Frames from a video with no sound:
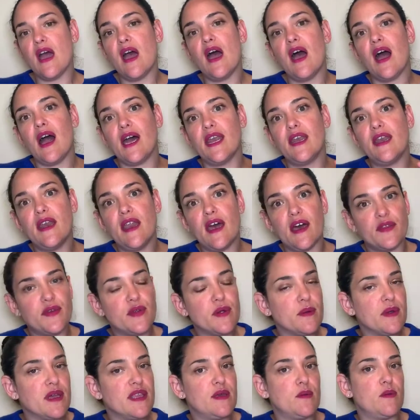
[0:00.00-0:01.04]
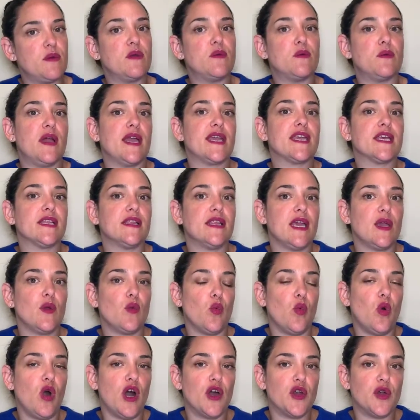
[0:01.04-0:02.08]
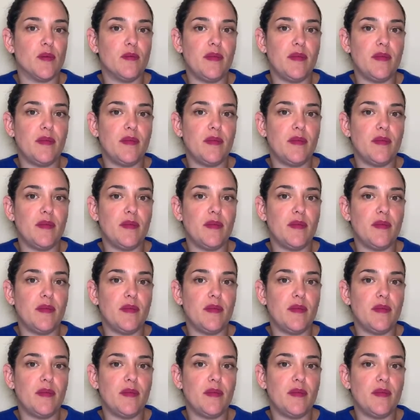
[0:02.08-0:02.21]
Another way that we regulate water